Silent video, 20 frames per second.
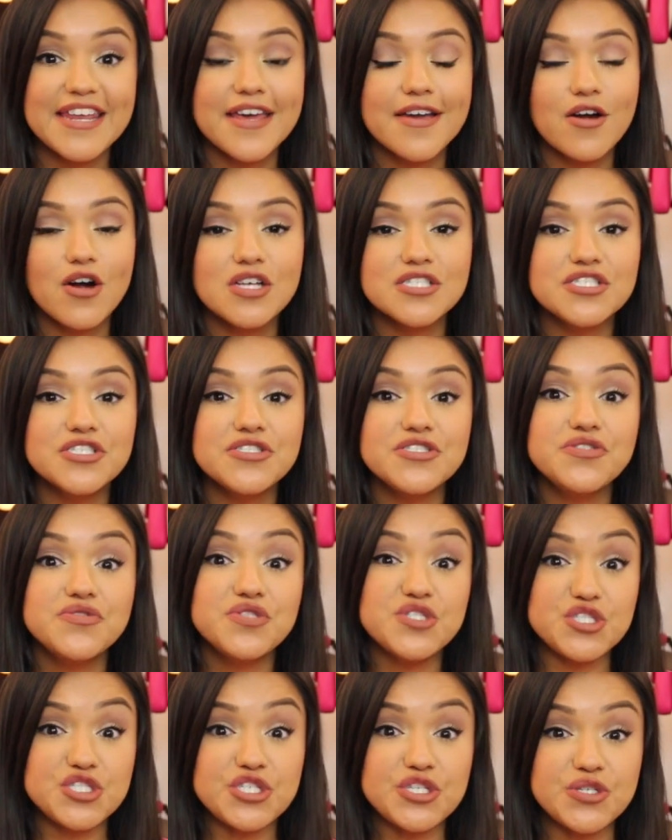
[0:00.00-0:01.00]
and I also
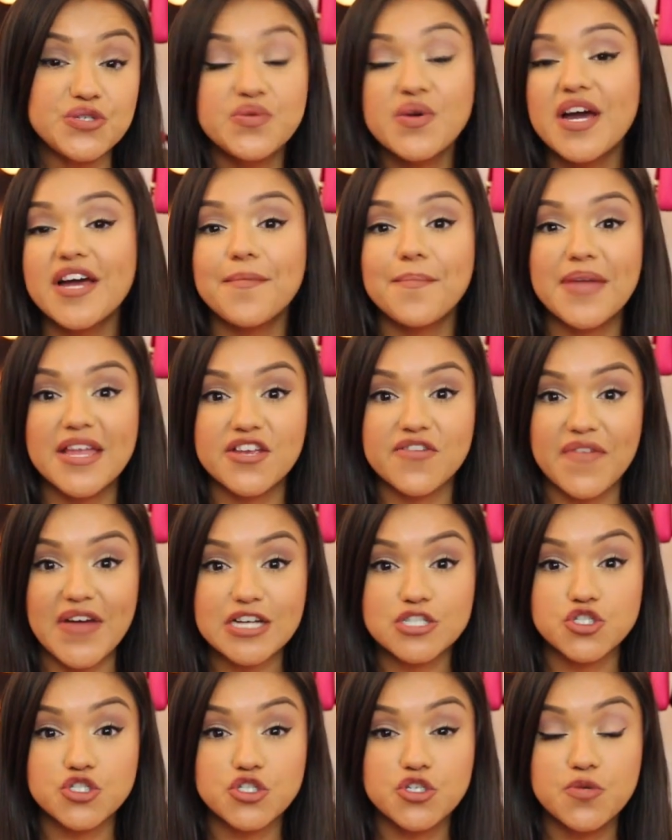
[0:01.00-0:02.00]
used 2
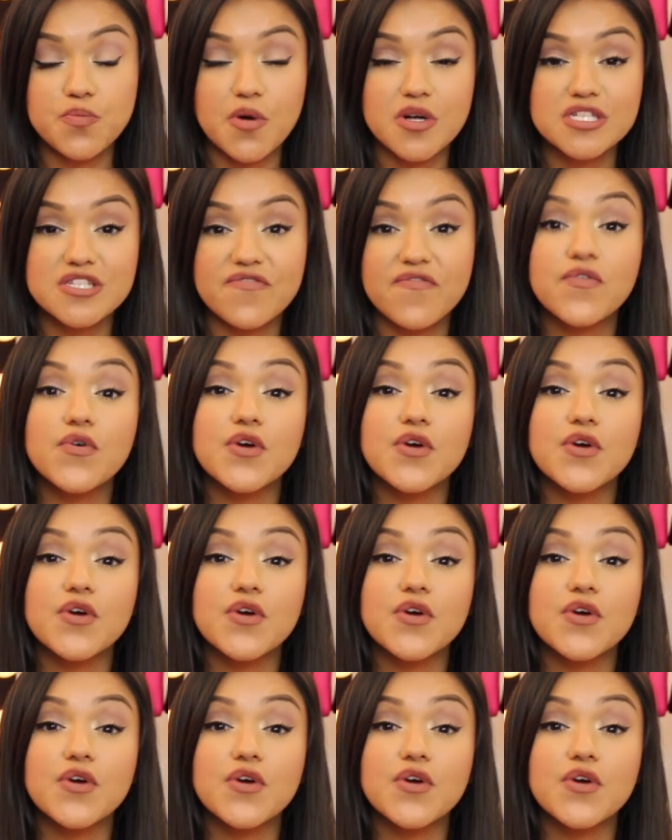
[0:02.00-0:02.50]
manufacturer coupons